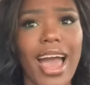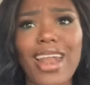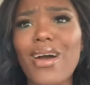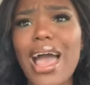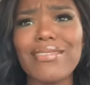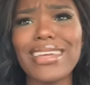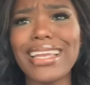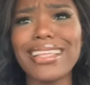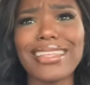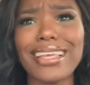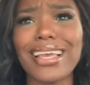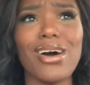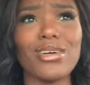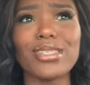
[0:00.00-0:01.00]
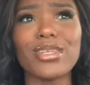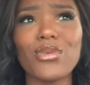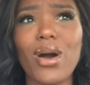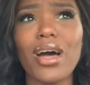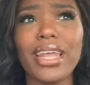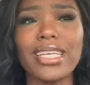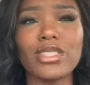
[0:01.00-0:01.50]
I don't have anything else to do
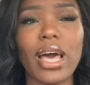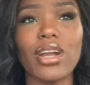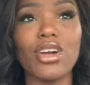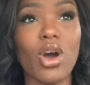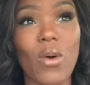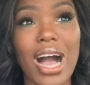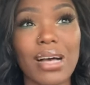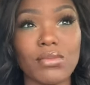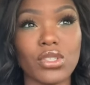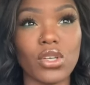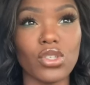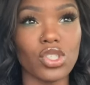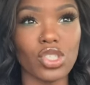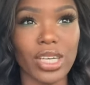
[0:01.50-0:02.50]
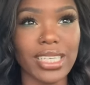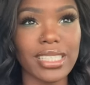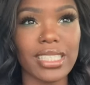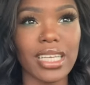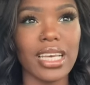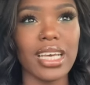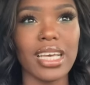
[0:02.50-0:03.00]
all day, so I don't know why I'm so stressed,
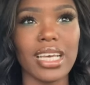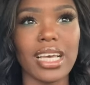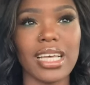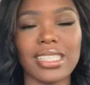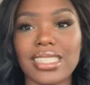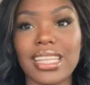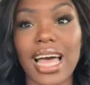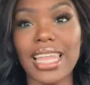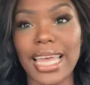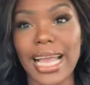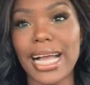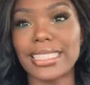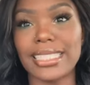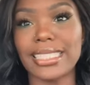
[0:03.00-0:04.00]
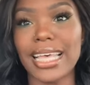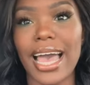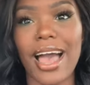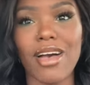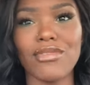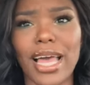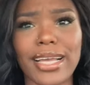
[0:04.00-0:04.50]
because it's not like I just
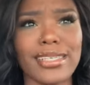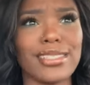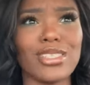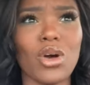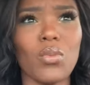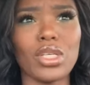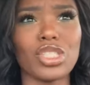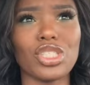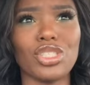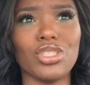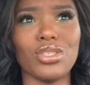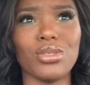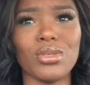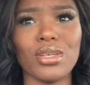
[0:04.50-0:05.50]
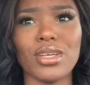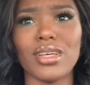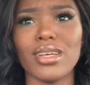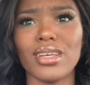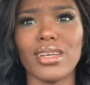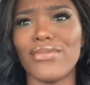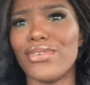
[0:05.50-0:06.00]
have like so much to do
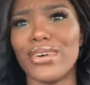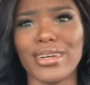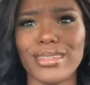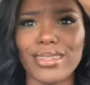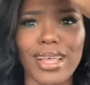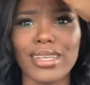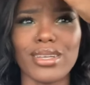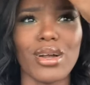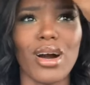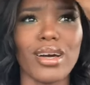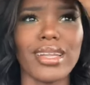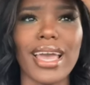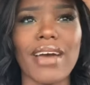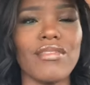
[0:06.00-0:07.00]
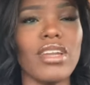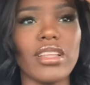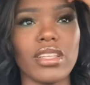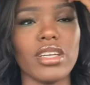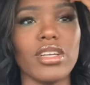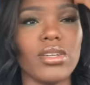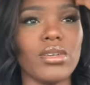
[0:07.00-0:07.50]
for like, you know, all day. I have
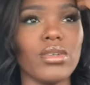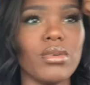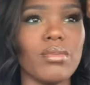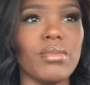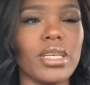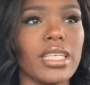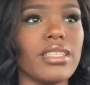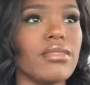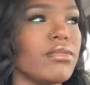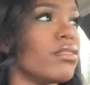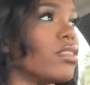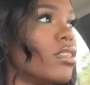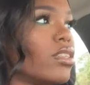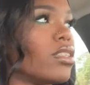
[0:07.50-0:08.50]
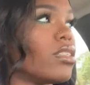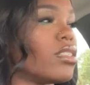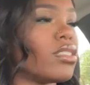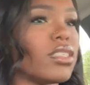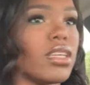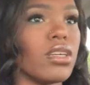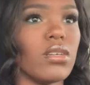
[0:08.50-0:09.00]
nothing to do, but
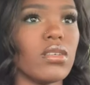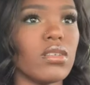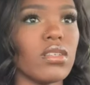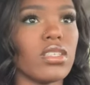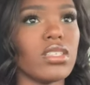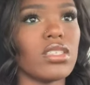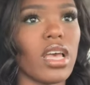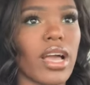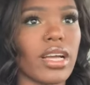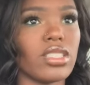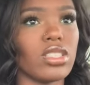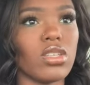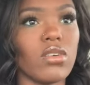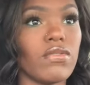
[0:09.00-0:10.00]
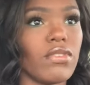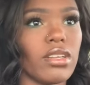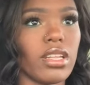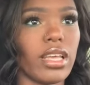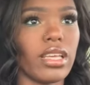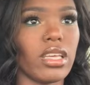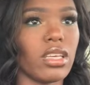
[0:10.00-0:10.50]
still it's like I just don't feel
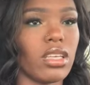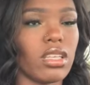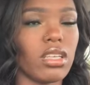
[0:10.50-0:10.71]
like it.